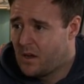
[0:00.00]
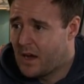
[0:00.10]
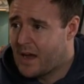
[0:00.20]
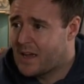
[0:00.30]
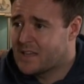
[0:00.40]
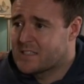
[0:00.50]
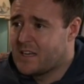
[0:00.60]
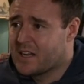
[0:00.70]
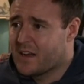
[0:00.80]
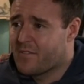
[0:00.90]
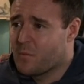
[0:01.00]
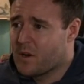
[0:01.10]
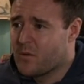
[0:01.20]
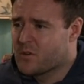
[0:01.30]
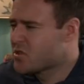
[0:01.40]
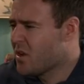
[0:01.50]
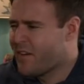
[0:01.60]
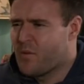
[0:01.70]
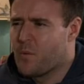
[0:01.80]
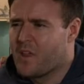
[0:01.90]
I, I see you laughing with Lucas or
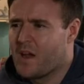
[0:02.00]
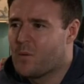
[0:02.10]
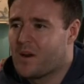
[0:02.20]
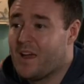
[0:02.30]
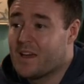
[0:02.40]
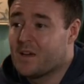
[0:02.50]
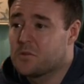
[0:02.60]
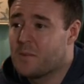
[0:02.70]
laughing with anyone. It kills